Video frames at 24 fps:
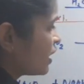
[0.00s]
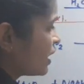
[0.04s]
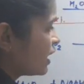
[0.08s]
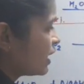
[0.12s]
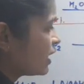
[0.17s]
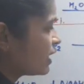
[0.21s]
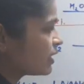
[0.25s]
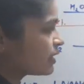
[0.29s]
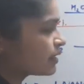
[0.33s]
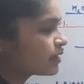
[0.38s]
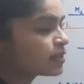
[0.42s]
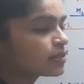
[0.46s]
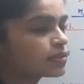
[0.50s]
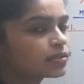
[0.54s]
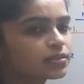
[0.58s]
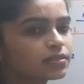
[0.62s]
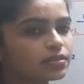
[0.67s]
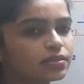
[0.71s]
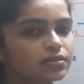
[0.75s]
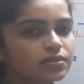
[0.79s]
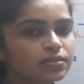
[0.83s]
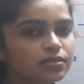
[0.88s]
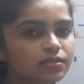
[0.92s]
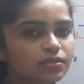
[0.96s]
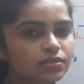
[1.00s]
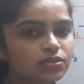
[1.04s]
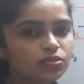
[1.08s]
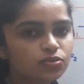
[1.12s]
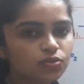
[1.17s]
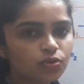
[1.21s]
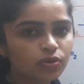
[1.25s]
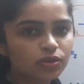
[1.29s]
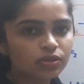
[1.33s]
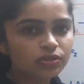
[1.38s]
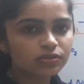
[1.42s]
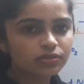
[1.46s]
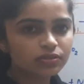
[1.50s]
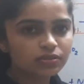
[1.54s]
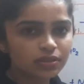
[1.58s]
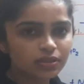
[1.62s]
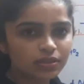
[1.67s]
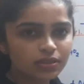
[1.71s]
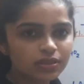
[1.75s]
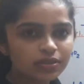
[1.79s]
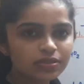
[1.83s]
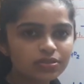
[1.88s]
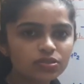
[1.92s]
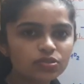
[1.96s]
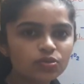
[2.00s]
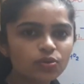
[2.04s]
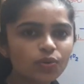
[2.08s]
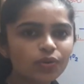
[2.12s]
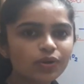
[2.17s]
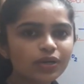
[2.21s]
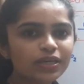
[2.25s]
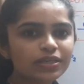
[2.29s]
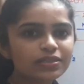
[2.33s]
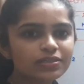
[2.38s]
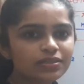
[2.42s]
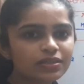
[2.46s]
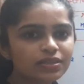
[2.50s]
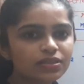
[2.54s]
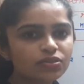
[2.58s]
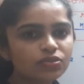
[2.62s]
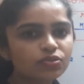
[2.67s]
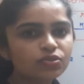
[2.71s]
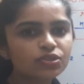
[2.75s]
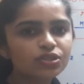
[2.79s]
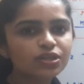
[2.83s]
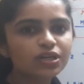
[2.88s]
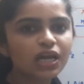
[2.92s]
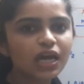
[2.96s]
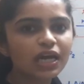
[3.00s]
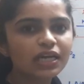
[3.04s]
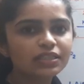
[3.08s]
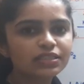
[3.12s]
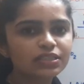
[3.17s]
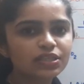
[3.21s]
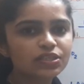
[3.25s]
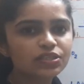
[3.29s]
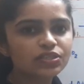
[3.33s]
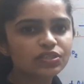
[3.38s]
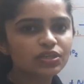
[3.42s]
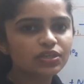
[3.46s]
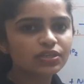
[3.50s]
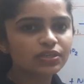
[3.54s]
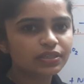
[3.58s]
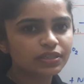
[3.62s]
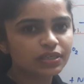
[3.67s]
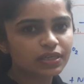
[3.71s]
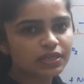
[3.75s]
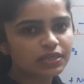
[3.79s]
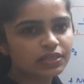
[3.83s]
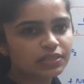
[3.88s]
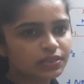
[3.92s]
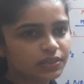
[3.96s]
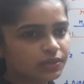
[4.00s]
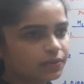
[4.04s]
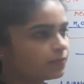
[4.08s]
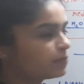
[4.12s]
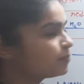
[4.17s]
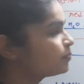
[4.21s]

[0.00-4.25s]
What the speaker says: and this is the salt. It's known as the neutralization reaction.